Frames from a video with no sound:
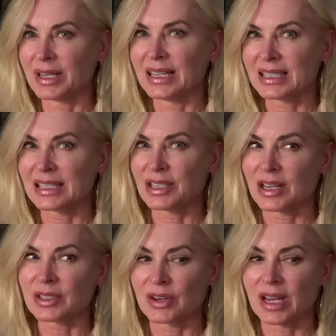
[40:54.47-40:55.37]
But it's
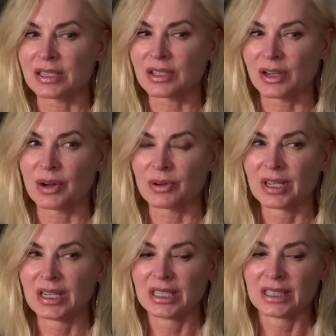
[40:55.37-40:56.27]
also nice to know
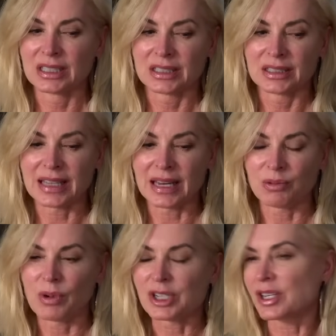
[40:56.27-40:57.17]
that
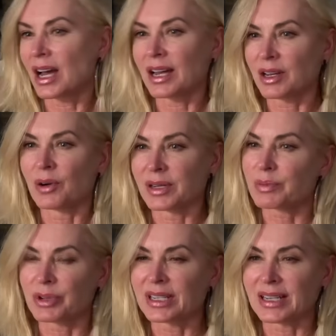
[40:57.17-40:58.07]
what you got going
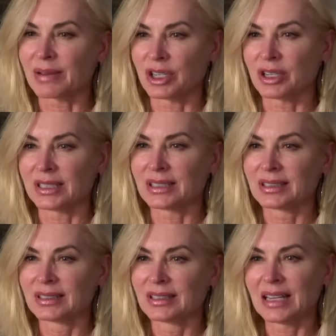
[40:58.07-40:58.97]
is pretty damn good.
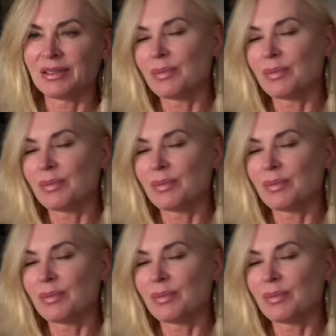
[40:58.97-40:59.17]
And